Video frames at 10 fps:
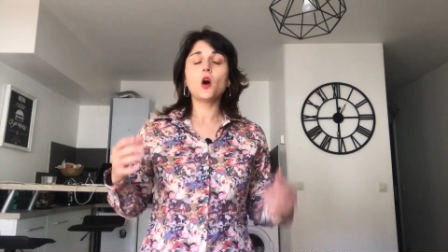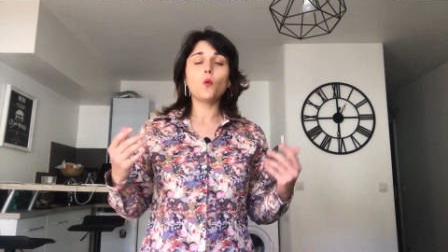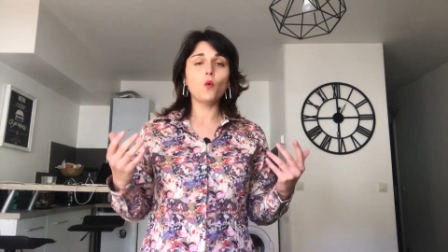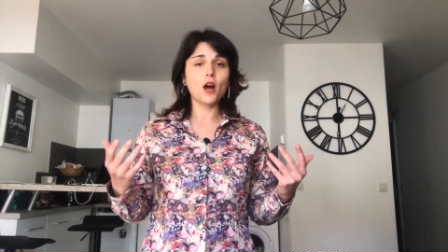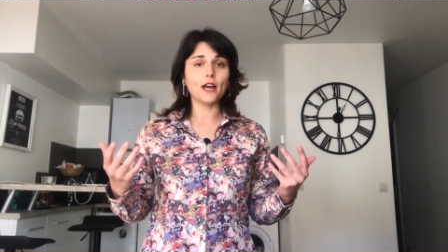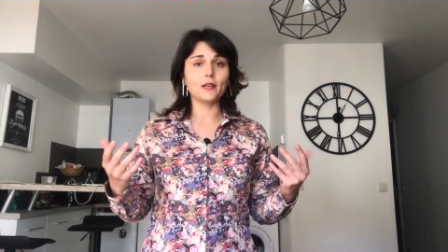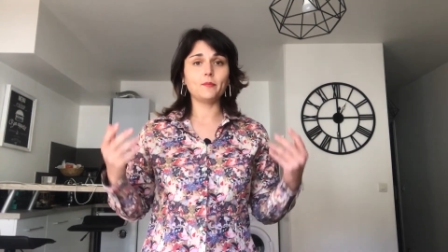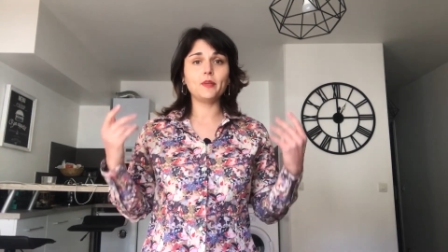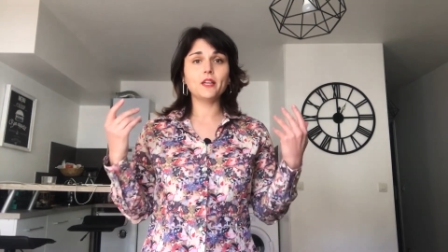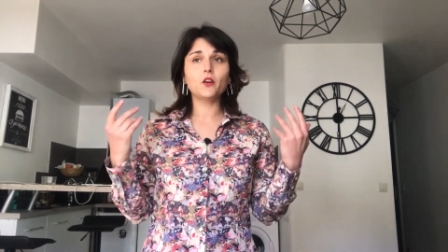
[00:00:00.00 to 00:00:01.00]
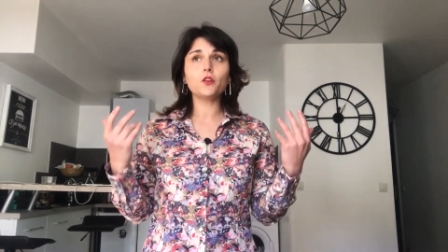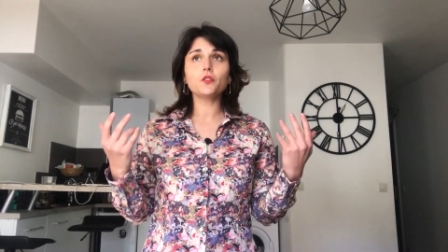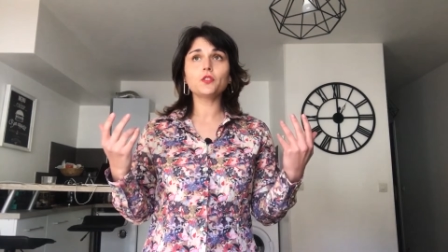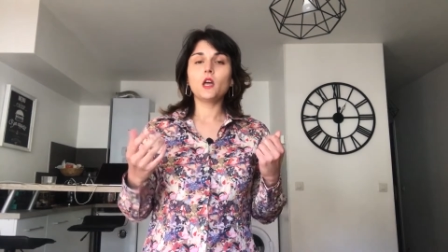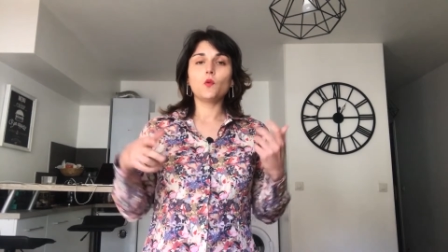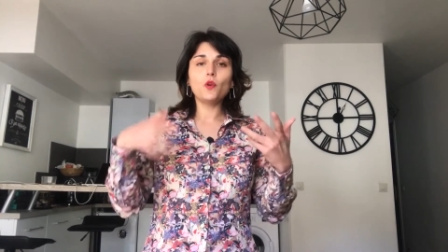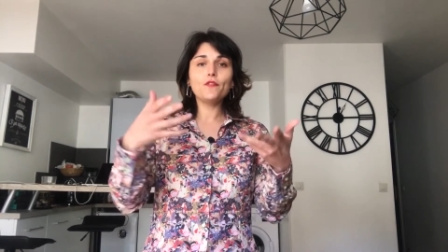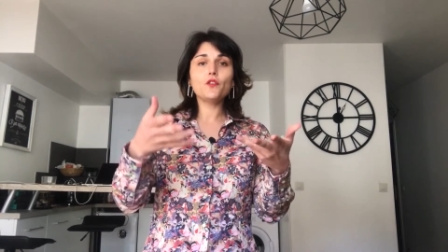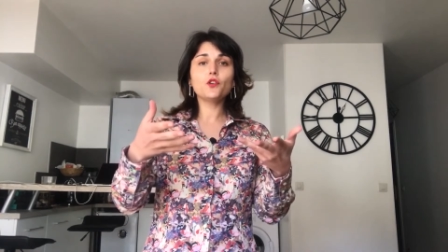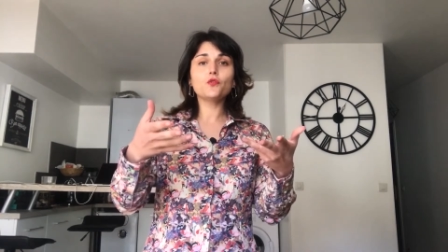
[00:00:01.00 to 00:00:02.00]
Why? Because
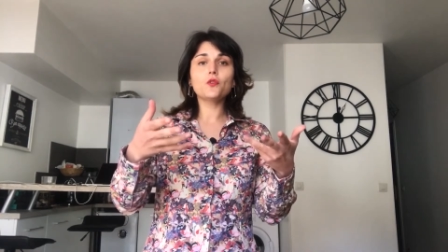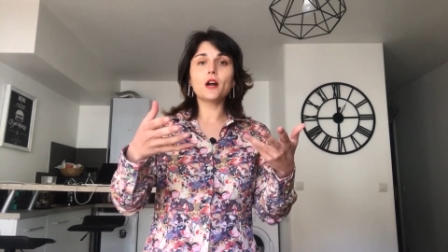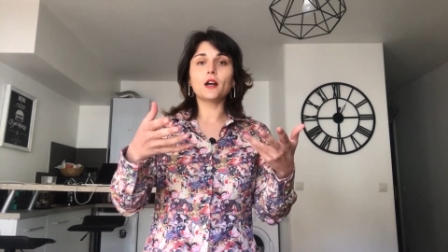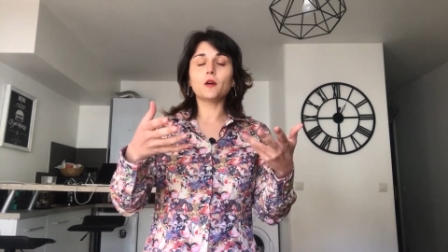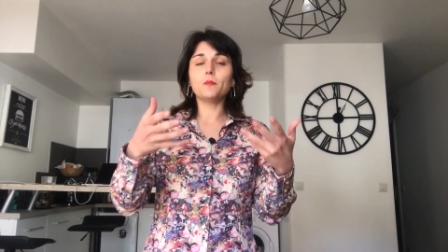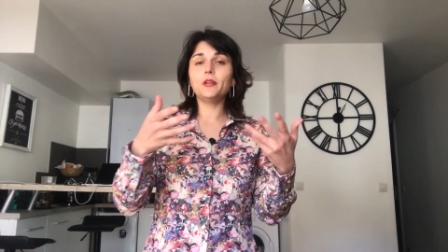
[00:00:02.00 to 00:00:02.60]
whether you are